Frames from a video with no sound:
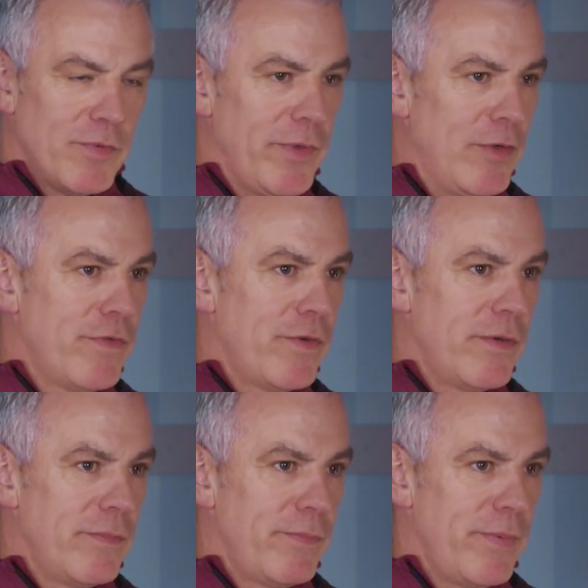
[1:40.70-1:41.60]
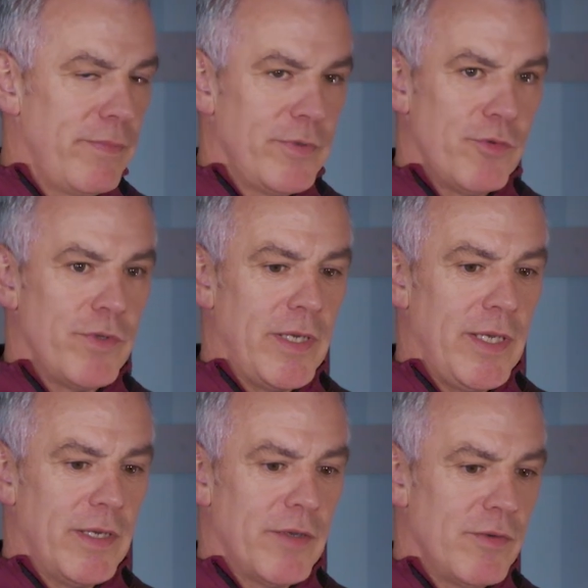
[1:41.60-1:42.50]
something we look for during the
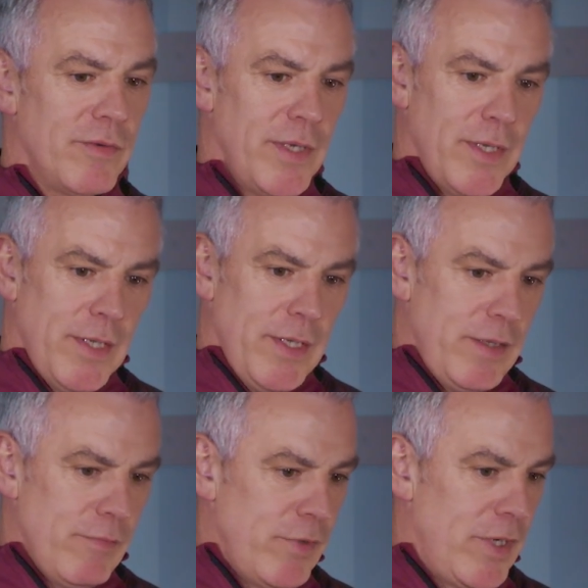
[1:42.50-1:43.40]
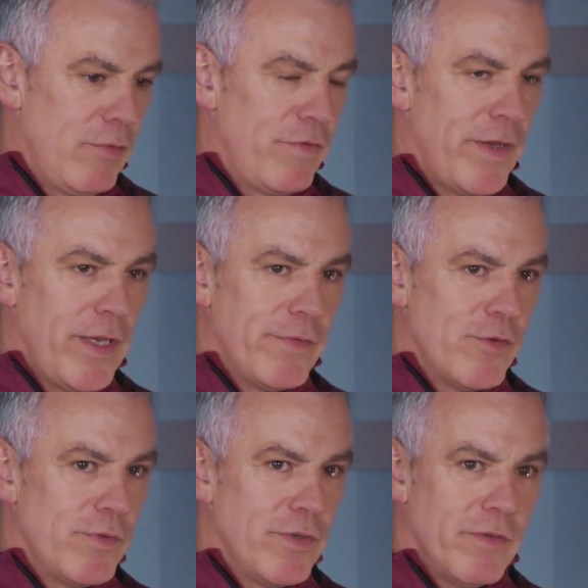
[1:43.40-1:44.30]
league. We're allowed 5
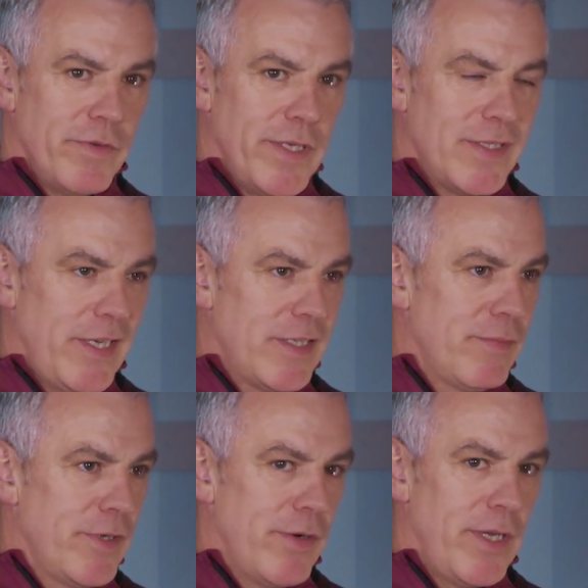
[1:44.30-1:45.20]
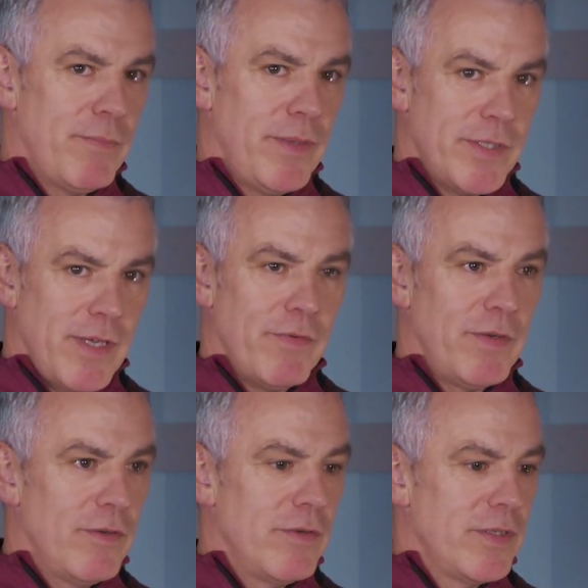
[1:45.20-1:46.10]
subs. If we get 6, we're great. Maybe
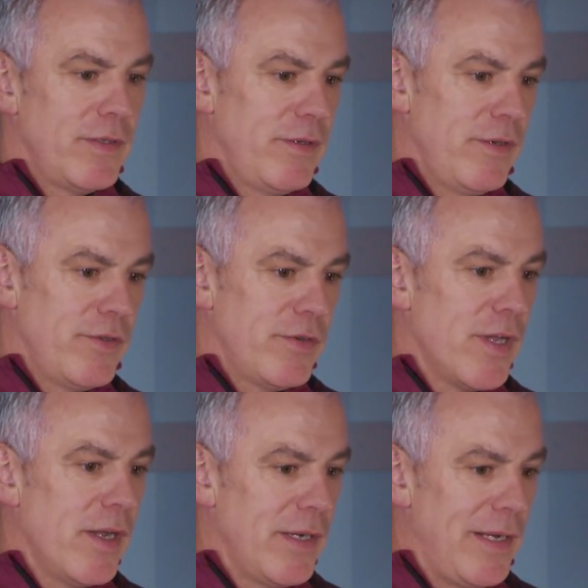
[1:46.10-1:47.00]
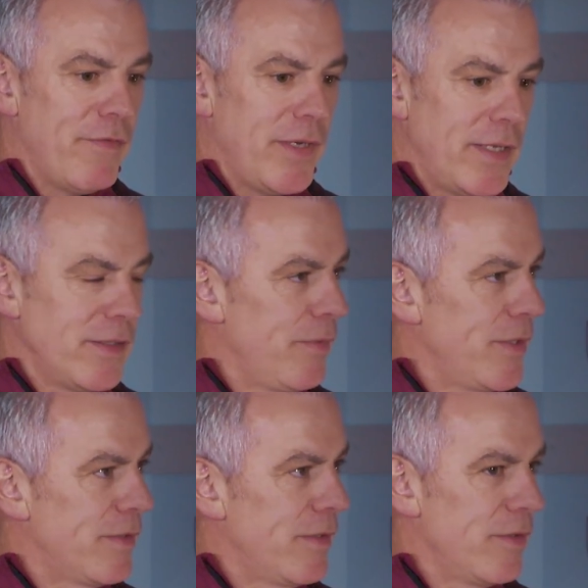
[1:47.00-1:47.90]
7. Because you're talking 11 lads
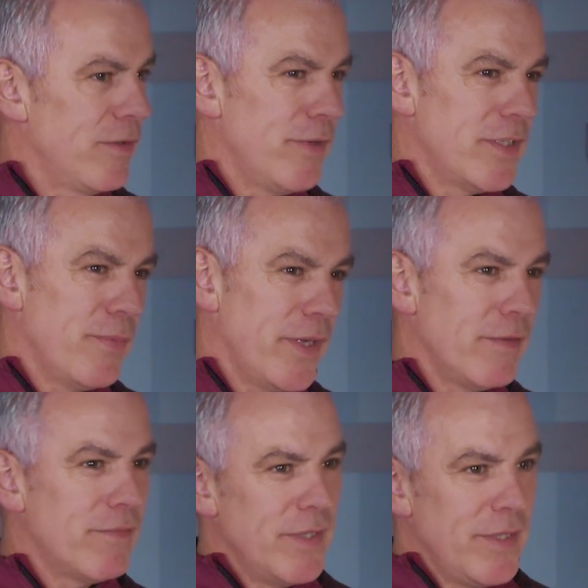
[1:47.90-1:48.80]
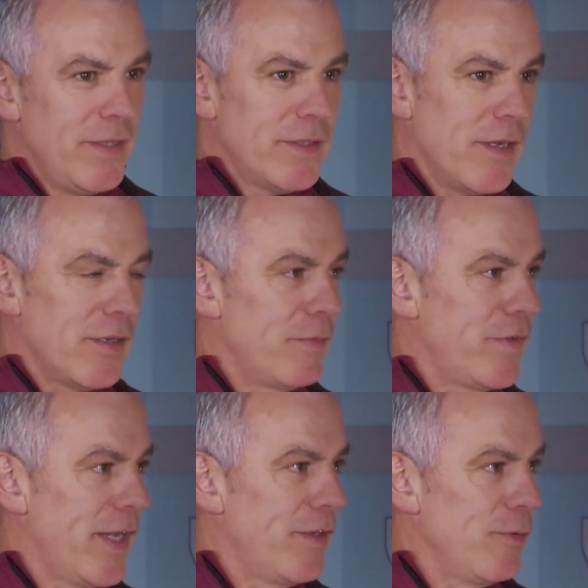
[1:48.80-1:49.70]
anyways, and what's the point talking them
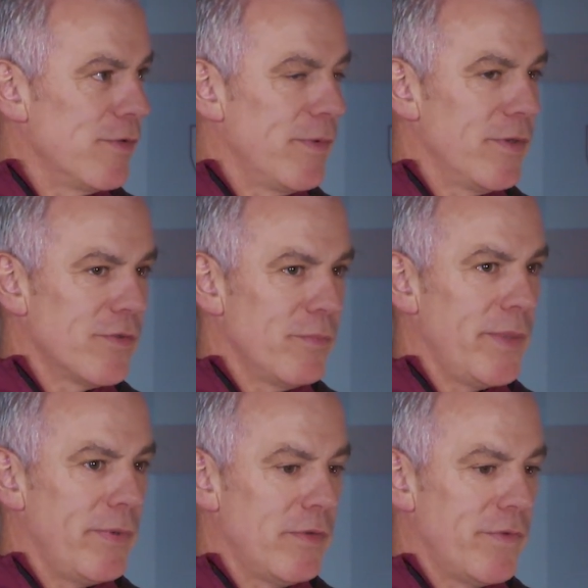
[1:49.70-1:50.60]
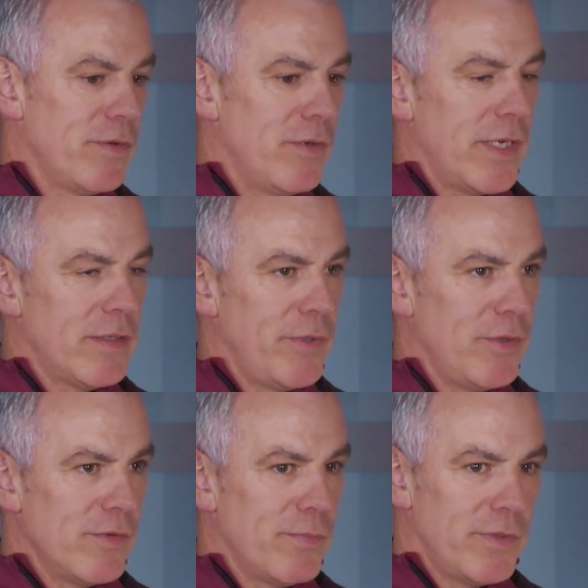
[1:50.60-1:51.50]
if you can't use them? Some people look for the whole lot to be
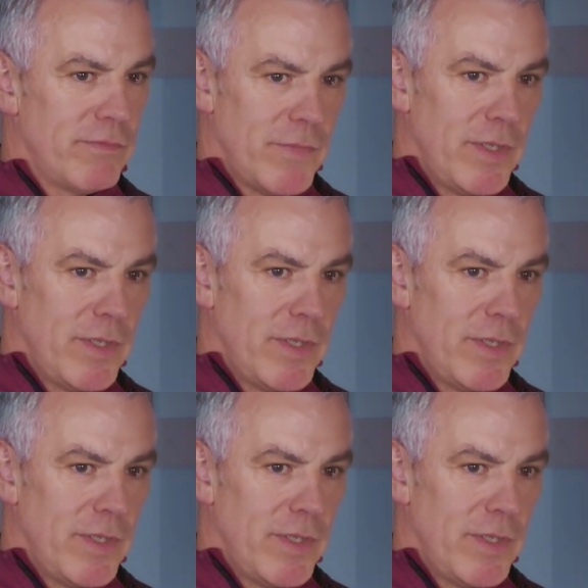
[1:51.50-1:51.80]
used, but